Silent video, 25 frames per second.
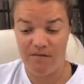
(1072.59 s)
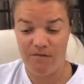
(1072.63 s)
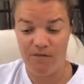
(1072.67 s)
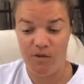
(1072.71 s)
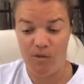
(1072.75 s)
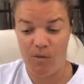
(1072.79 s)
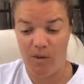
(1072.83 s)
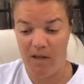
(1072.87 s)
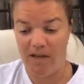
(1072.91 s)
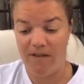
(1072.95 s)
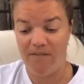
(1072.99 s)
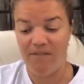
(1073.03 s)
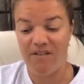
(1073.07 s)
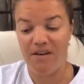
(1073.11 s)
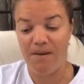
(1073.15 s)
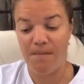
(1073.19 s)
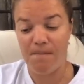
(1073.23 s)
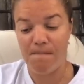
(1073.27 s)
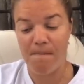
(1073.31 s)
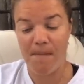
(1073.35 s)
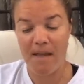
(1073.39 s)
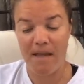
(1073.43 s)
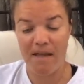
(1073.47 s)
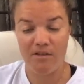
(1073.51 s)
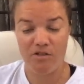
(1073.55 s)
you have an
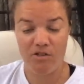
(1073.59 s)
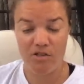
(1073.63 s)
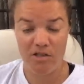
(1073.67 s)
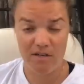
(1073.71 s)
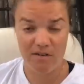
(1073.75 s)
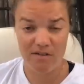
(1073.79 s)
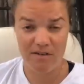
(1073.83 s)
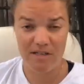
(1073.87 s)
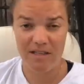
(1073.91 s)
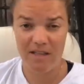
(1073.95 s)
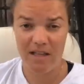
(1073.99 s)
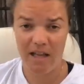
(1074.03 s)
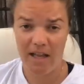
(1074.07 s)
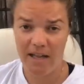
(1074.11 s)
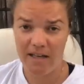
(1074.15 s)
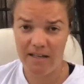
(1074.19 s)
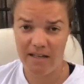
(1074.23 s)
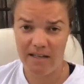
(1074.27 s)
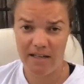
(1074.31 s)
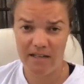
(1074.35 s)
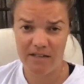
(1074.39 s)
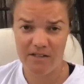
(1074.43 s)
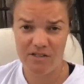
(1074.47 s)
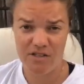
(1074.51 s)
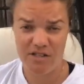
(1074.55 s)
imaginary line
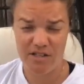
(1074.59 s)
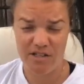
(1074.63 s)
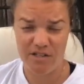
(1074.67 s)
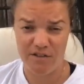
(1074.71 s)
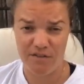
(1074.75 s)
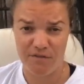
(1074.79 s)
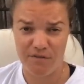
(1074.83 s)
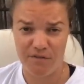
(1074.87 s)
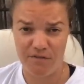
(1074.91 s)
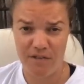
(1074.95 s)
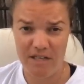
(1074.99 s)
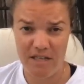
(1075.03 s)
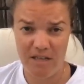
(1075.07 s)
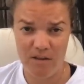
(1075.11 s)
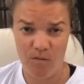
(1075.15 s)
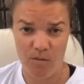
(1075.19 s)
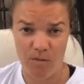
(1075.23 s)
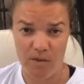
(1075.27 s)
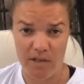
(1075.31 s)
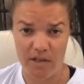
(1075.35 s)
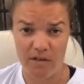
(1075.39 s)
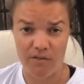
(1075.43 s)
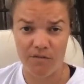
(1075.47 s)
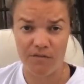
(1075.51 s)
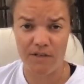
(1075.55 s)
next to your feet where
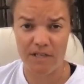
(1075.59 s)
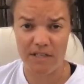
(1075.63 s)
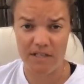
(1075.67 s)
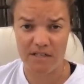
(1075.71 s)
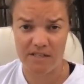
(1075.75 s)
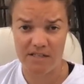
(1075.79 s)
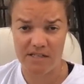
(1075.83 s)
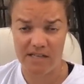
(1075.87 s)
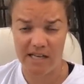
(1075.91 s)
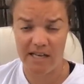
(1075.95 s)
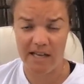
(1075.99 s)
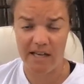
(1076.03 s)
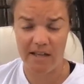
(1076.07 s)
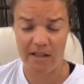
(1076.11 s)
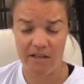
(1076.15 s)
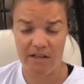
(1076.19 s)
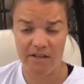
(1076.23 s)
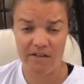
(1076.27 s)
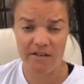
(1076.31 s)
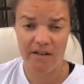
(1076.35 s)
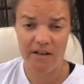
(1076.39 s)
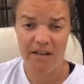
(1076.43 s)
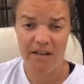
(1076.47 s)
your feet are together,